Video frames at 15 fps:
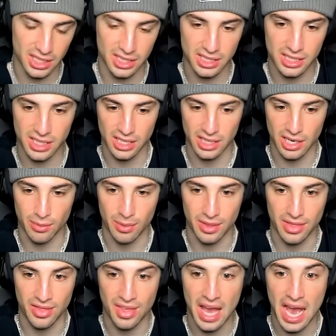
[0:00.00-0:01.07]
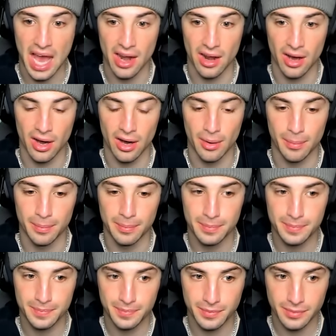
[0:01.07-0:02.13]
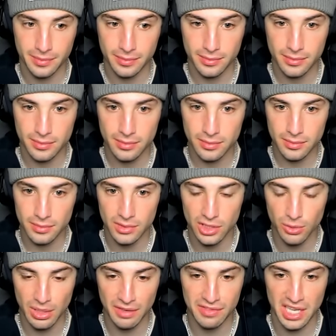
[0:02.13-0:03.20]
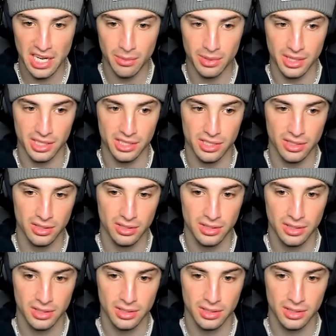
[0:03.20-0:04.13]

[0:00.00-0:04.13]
he's sitting there with that. Um, do we have Tailwind this turn?